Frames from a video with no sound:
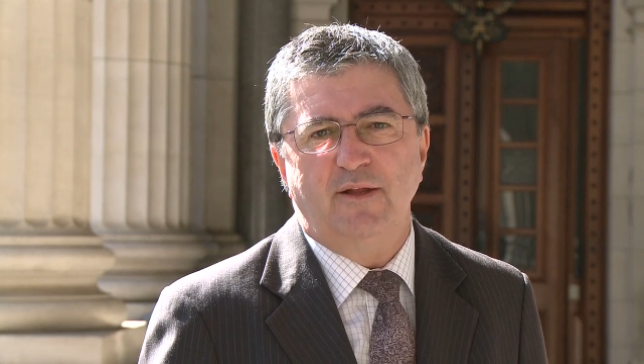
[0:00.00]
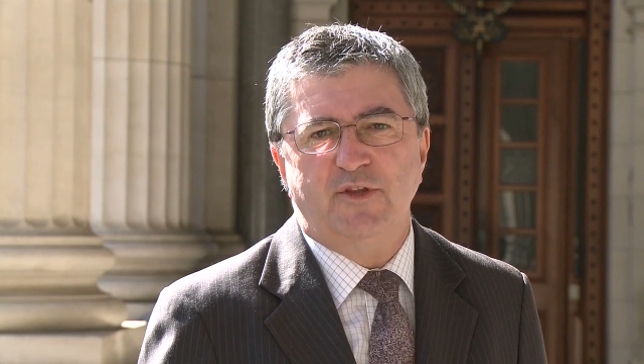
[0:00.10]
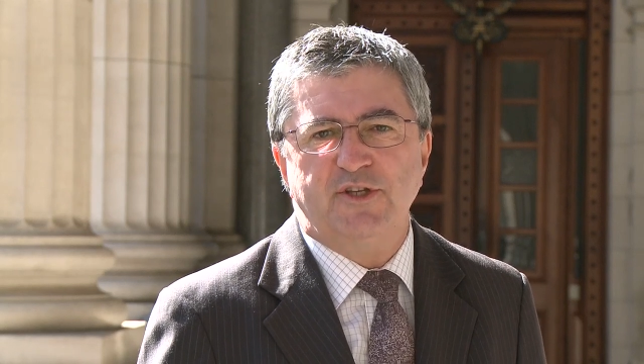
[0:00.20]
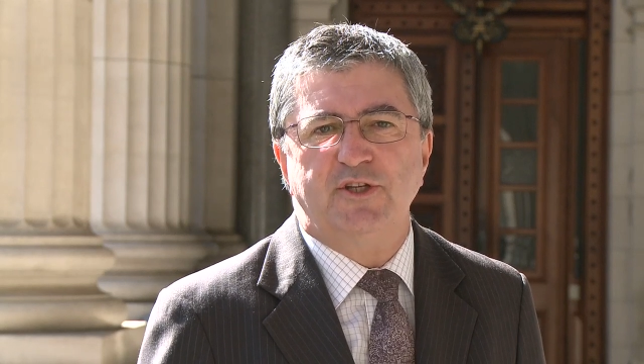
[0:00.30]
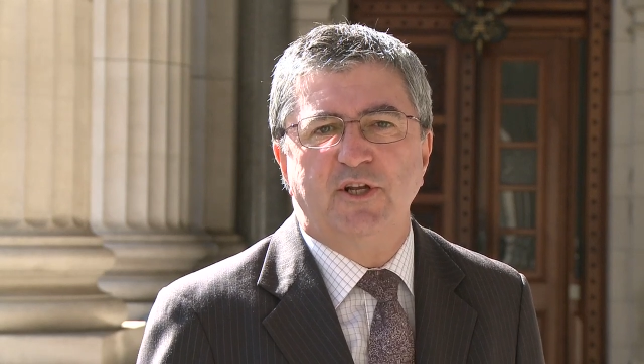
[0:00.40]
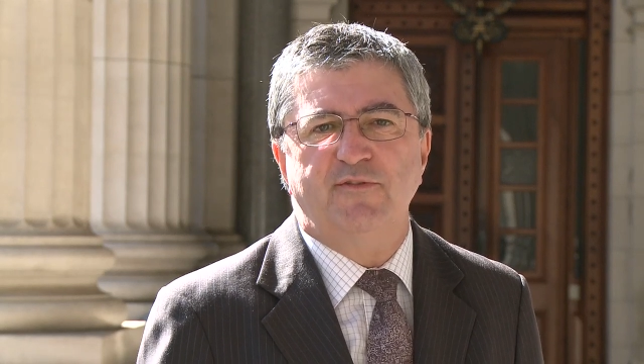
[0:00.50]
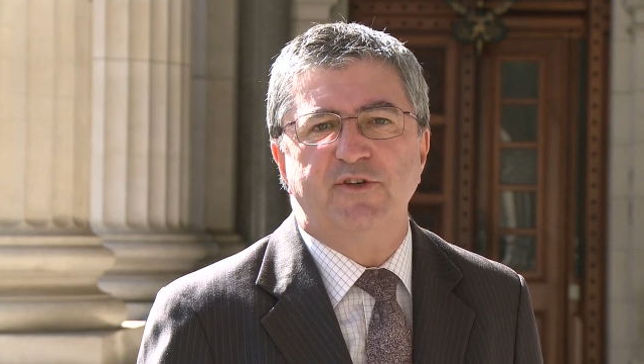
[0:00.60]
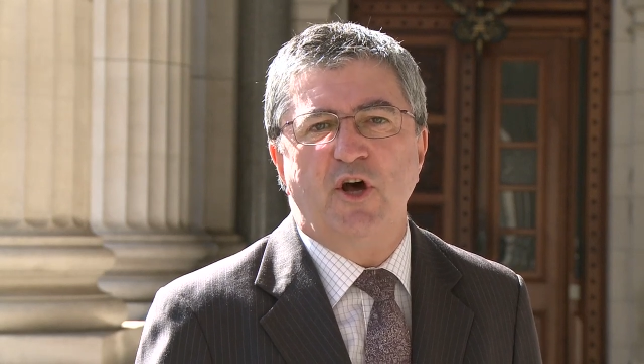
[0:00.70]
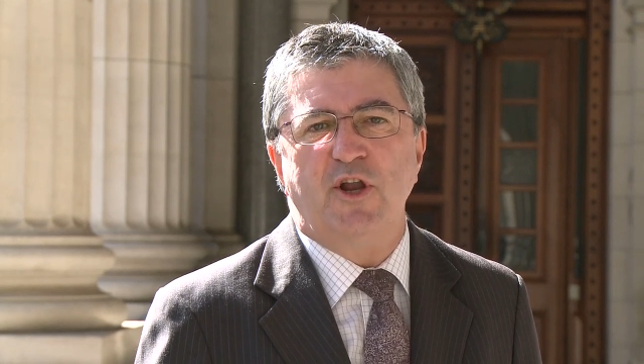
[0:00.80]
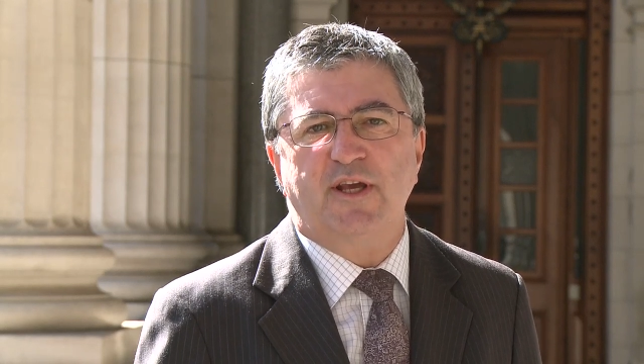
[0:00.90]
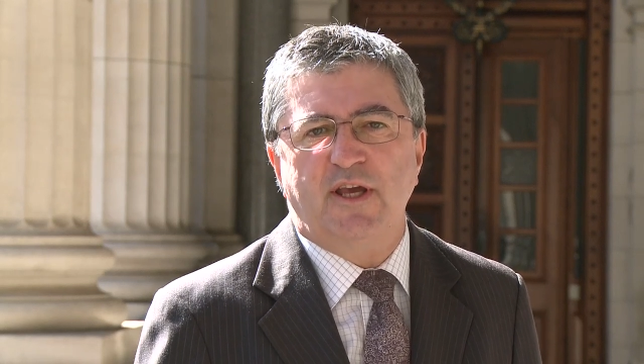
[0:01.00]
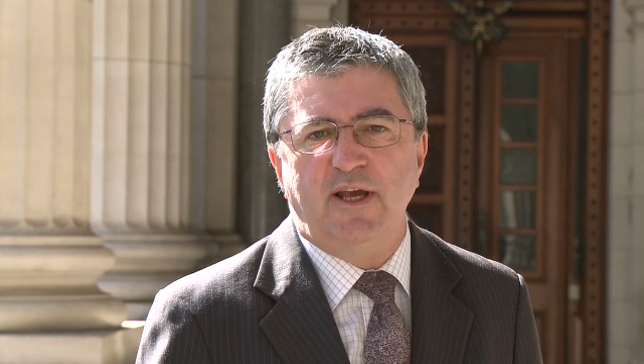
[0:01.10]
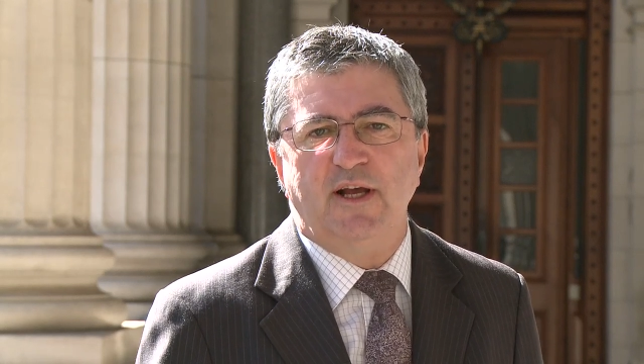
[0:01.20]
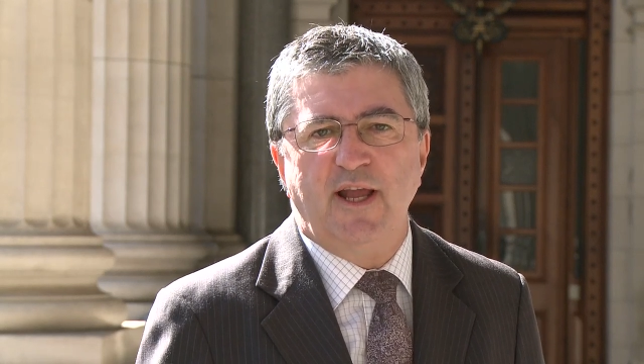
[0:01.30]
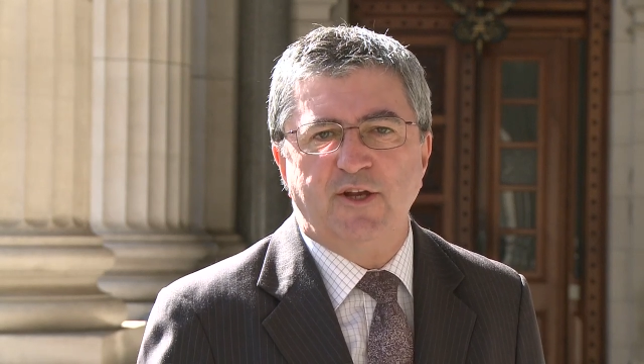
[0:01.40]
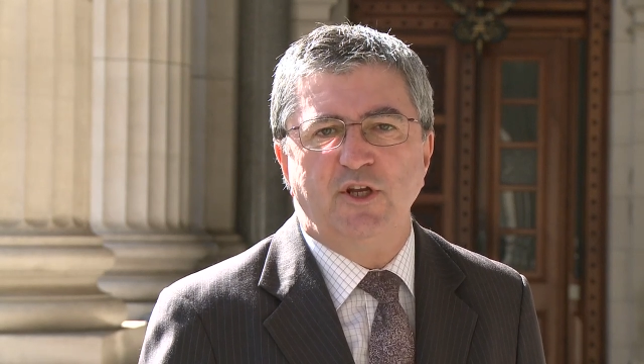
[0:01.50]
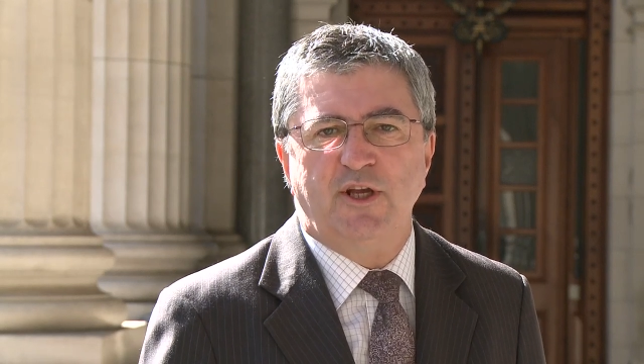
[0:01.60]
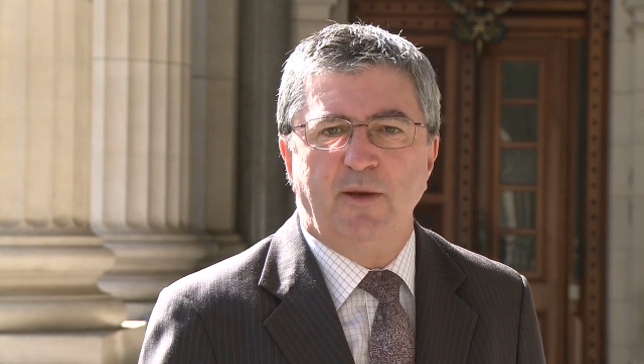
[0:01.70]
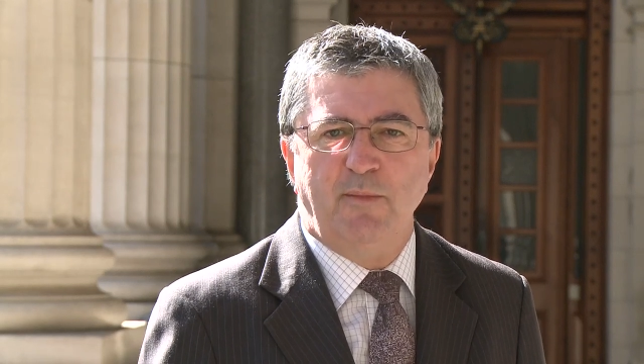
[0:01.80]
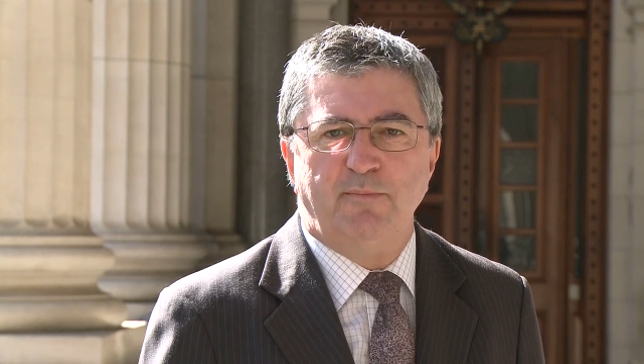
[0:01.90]
This delivers on a key election
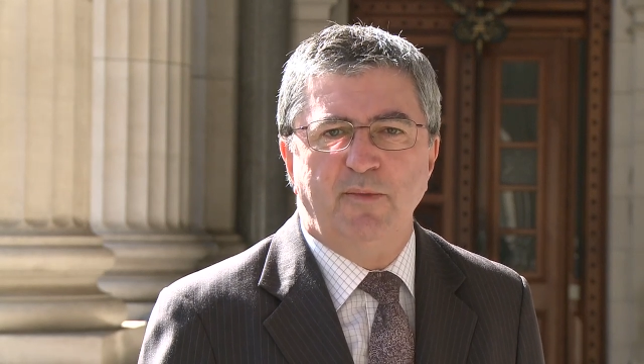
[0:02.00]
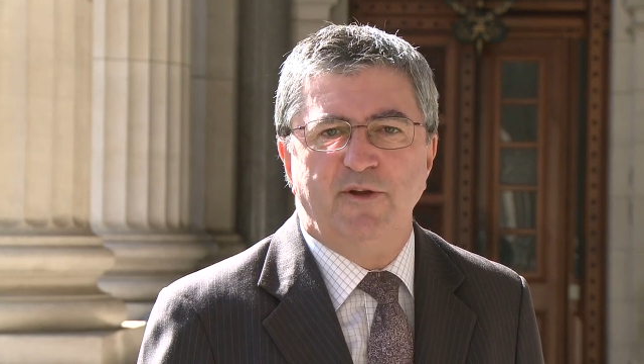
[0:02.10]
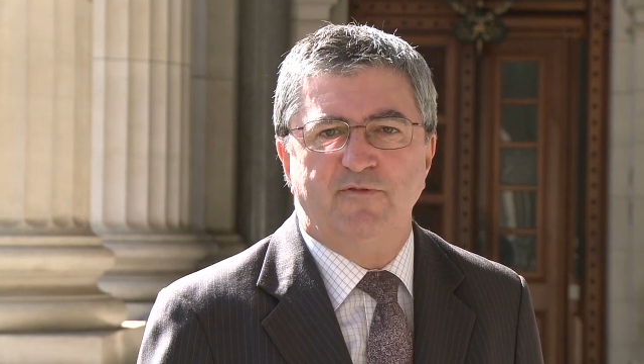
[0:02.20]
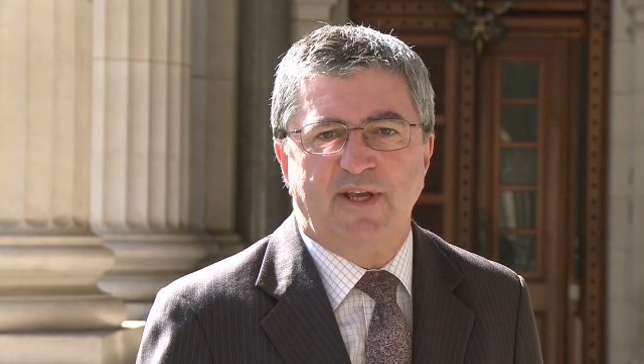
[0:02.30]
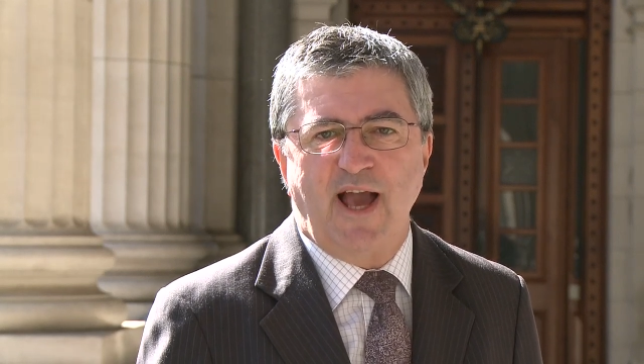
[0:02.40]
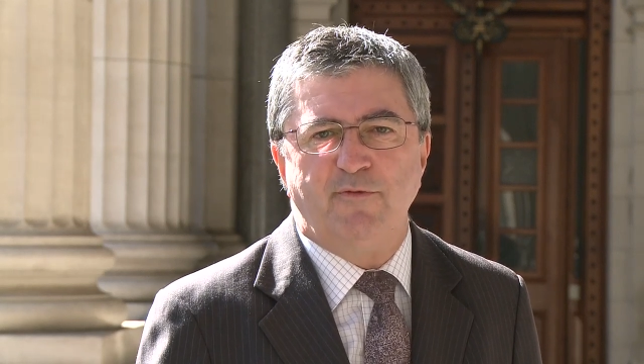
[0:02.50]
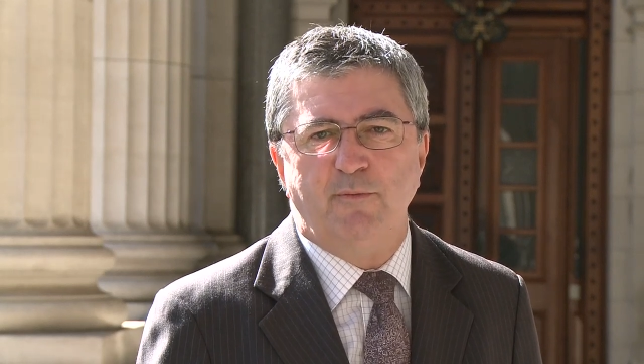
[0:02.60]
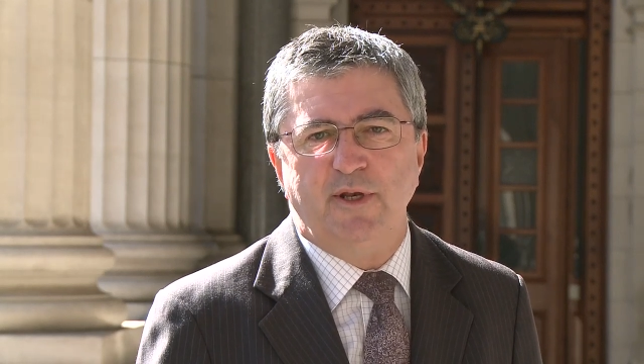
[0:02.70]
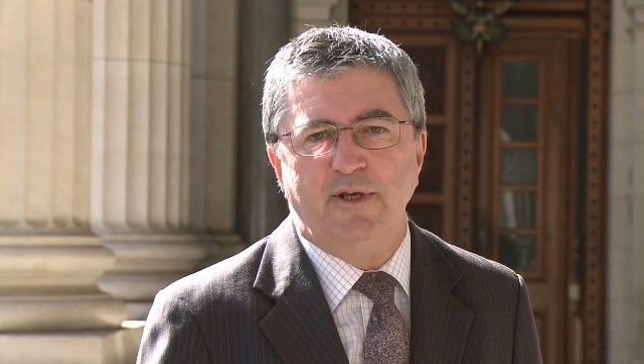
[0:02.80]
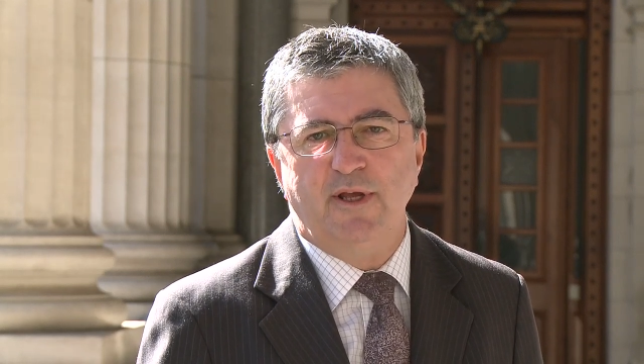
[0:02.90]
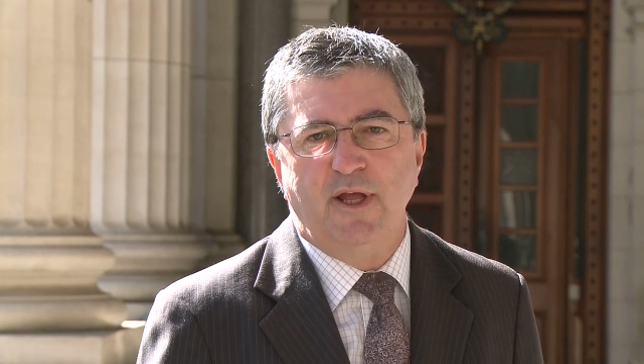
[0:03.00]
commitment of the government